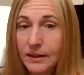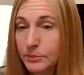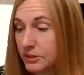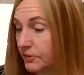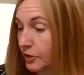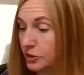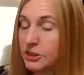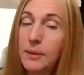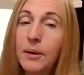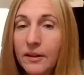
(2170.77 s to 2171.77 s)
it was the first
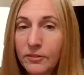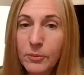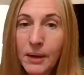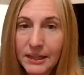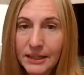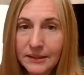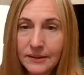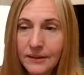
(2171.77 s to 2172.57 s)
time I'd ever made it.